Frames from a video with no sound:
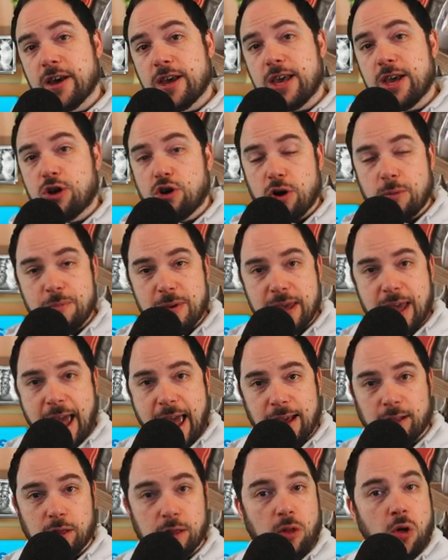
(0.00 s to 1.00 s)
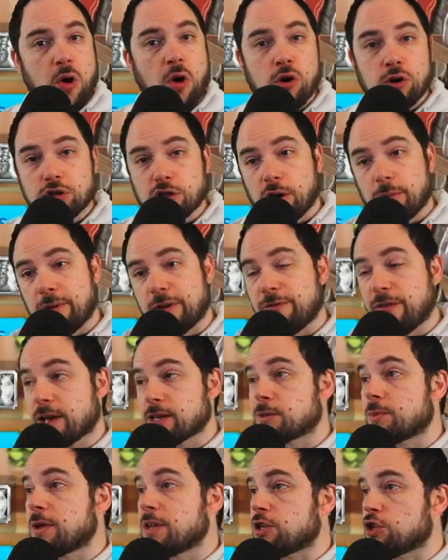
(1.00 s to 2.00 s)
he could be a long term
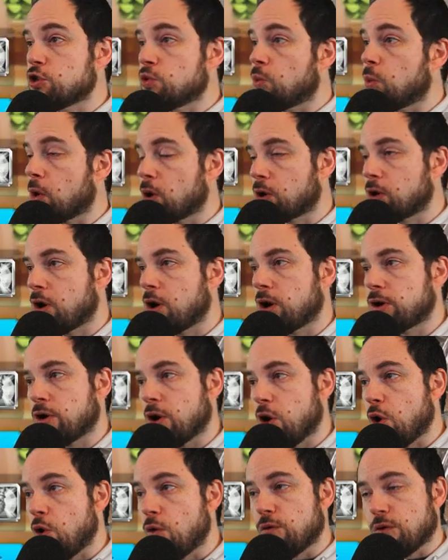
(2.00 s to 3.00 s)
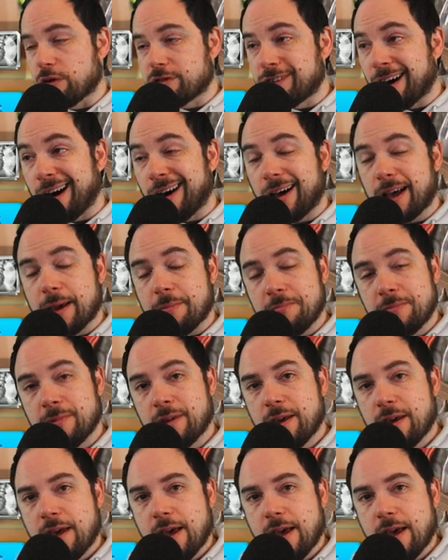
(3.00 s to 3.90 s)
investment you work on over time.